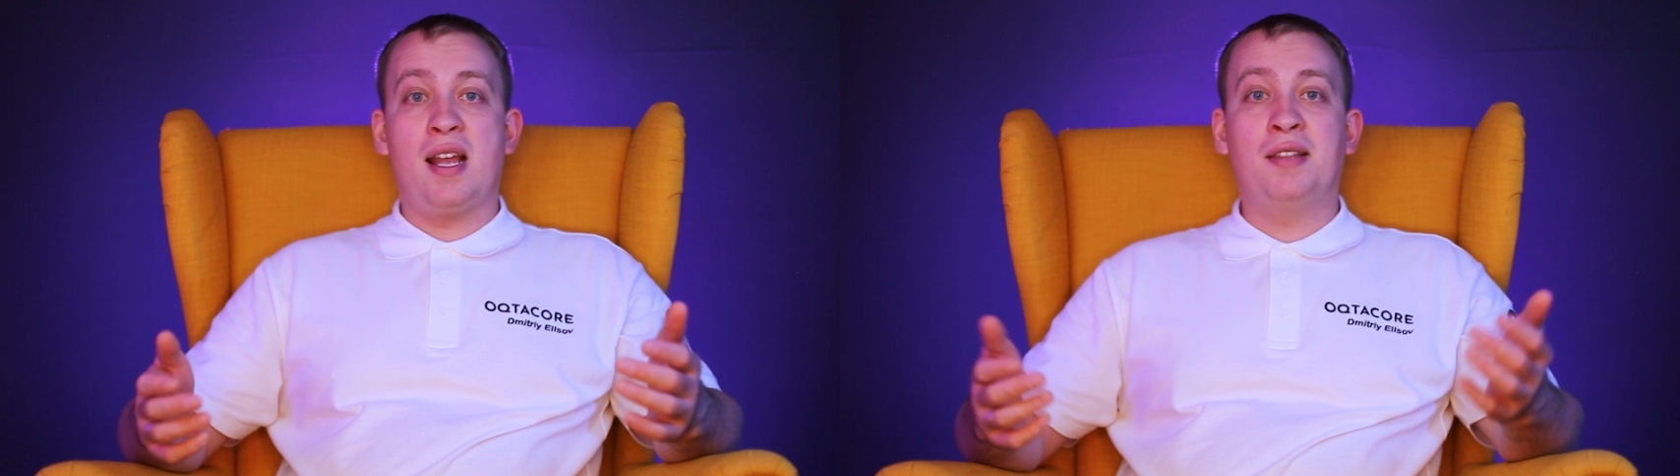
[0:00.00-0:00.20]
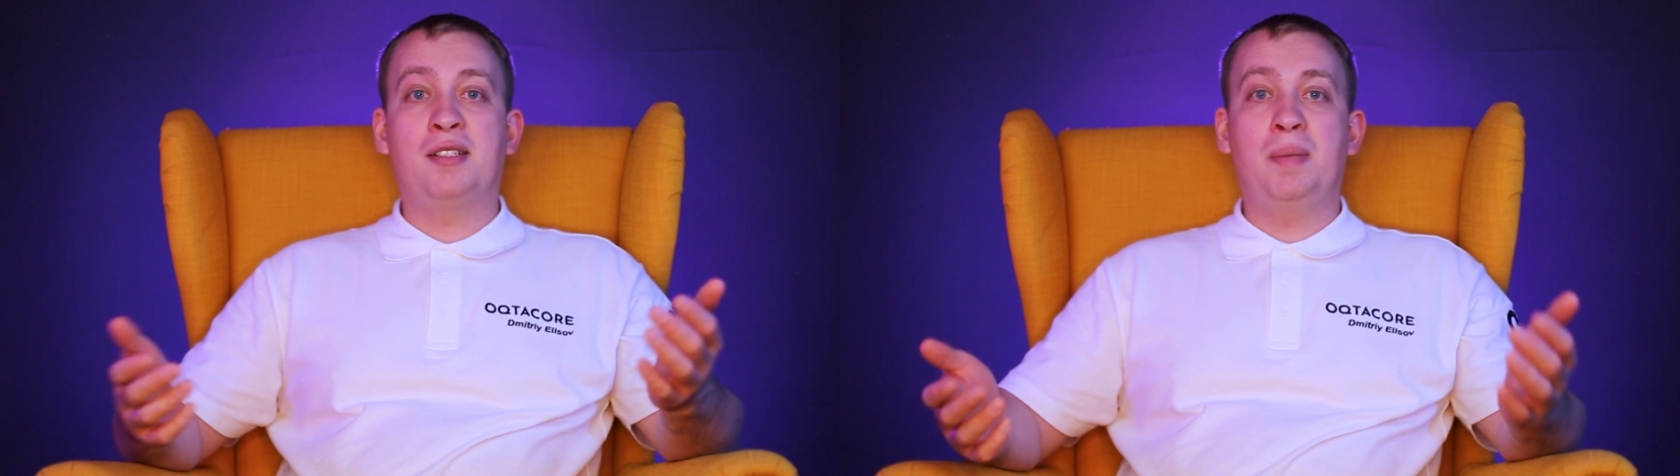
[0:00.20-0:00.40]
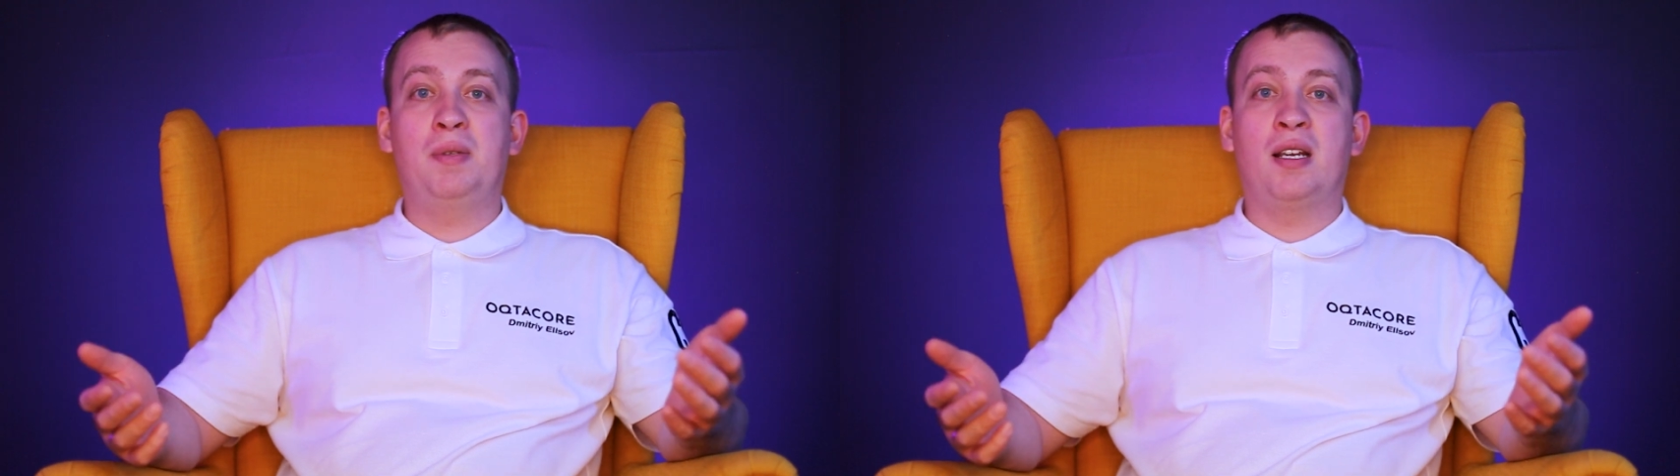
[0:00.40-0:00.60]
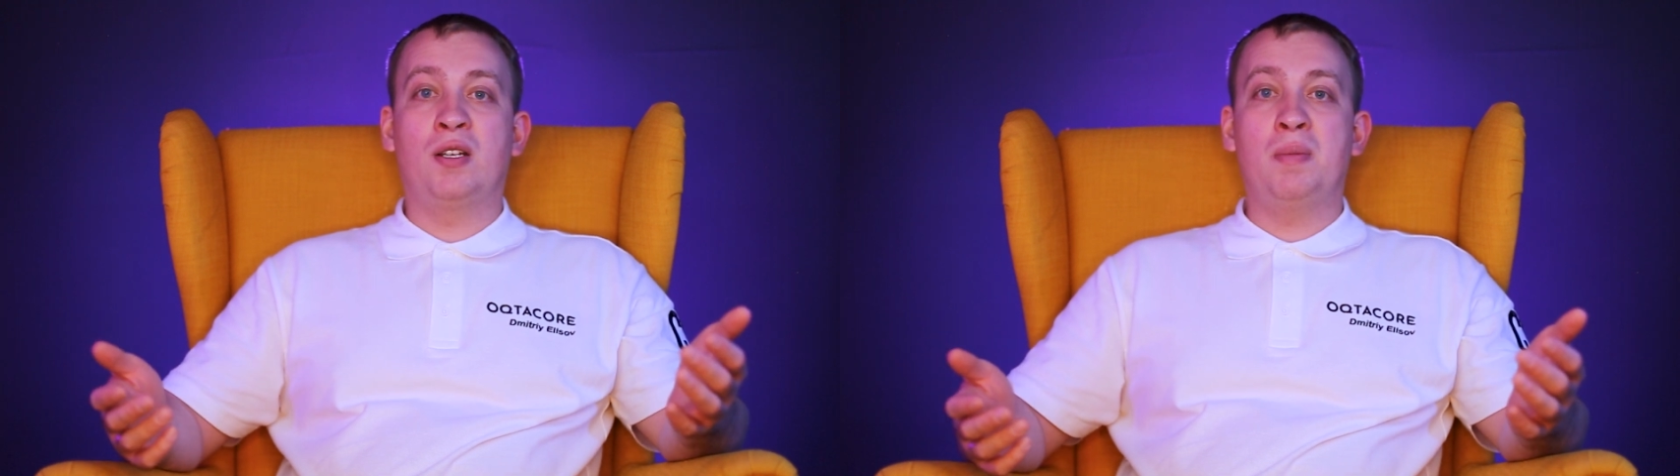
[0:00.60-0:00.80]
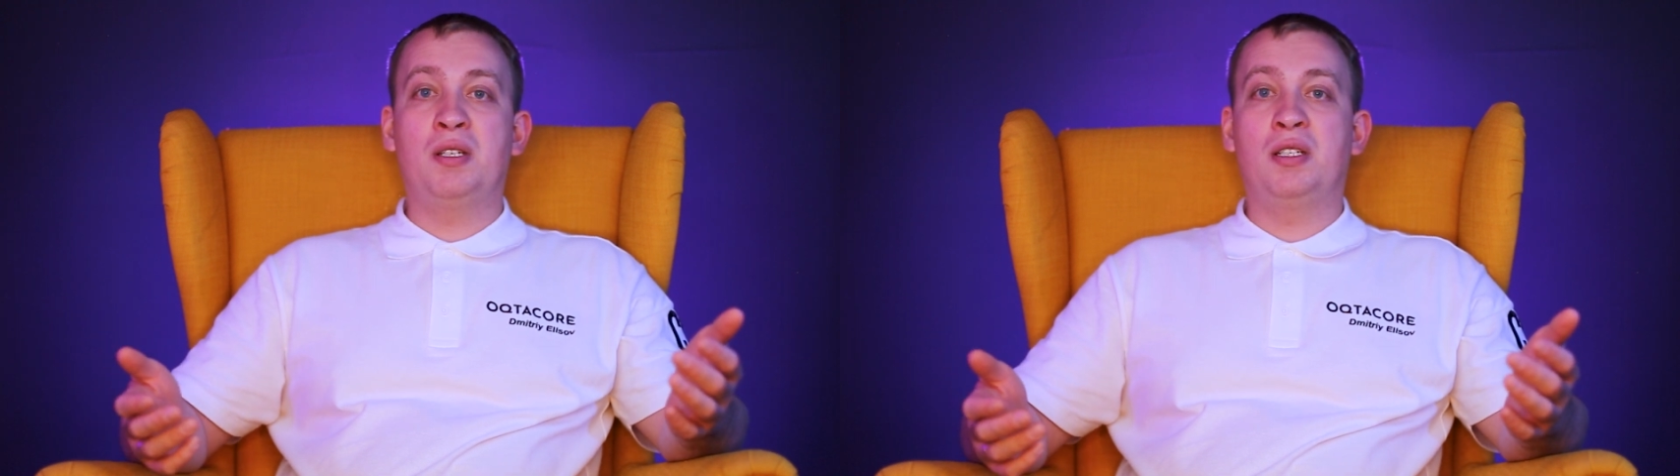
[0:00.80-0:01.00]
and
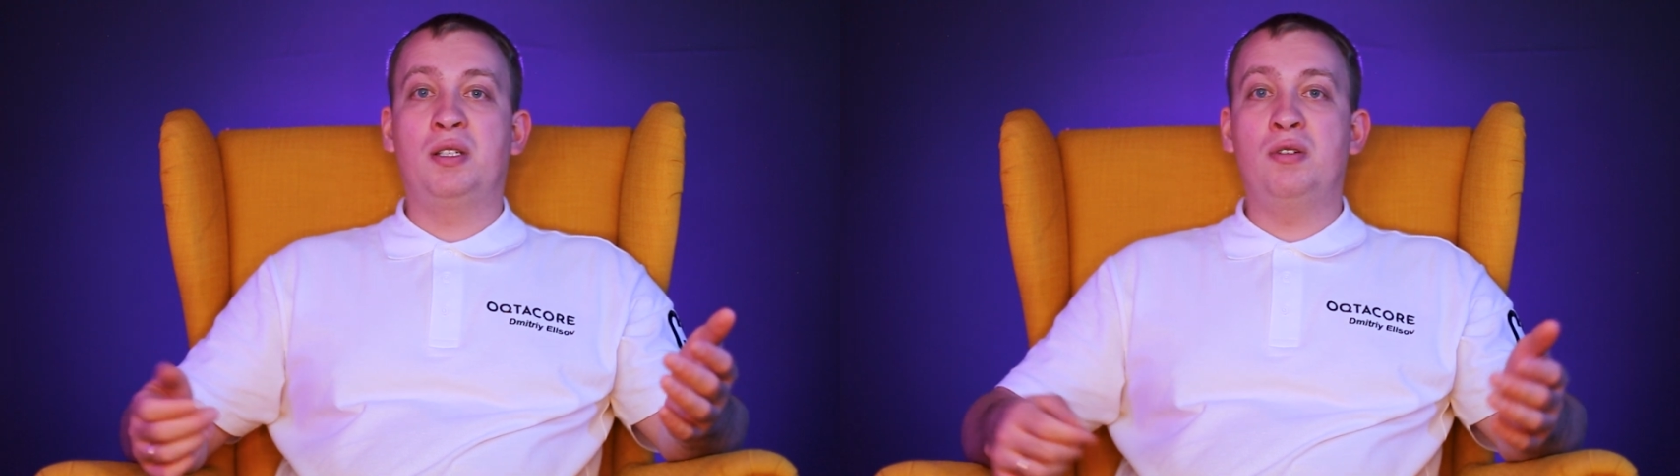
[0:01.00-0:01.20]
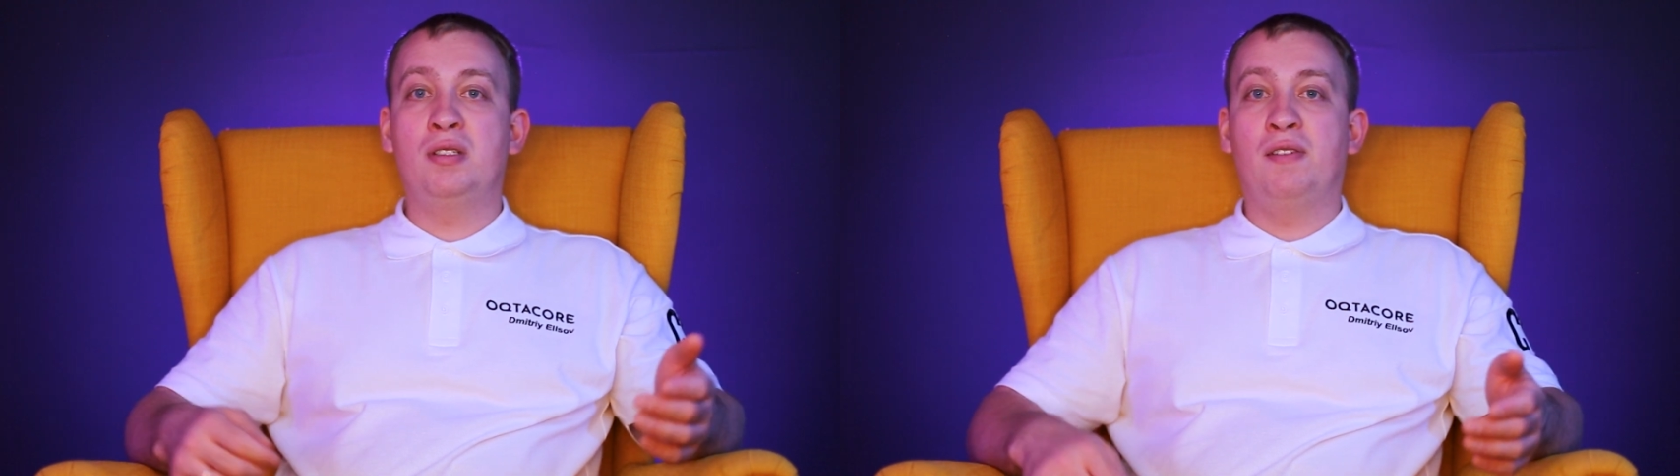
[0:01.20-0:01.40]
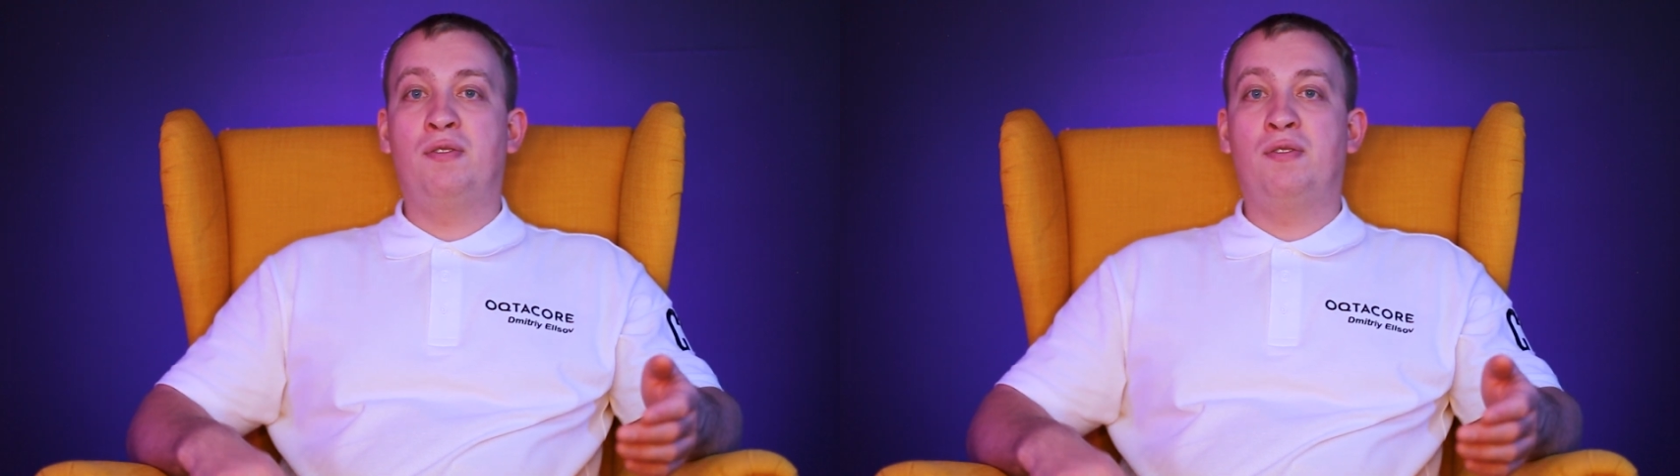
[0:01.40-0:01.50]
cryptoeconomic security